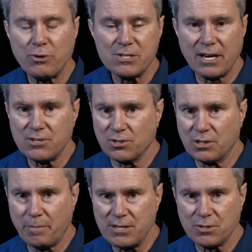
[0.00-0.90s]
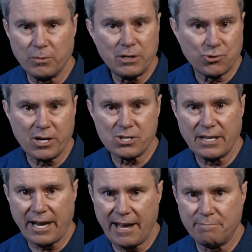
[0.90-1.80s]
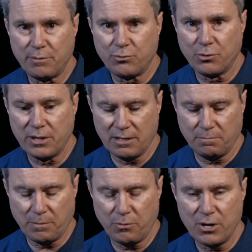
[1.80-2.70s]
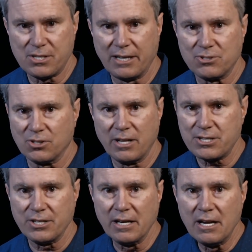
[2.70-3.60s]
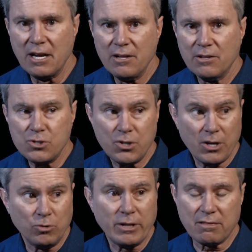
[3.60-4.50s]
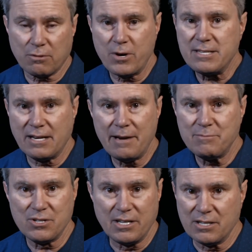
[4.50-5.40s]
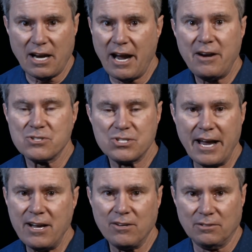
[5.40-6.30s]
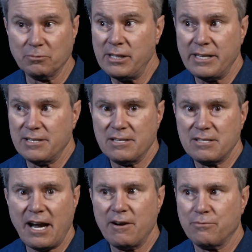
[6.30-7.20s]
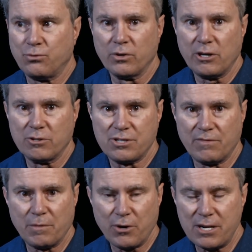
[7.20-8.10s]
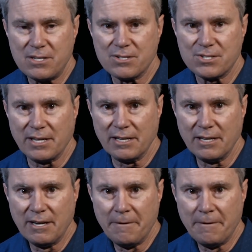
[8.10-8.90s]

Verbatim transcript: presidential debates that we traditionally have before the, the presidential election, those are the only three times in the entire cycle, really in the entire four years of the presidency,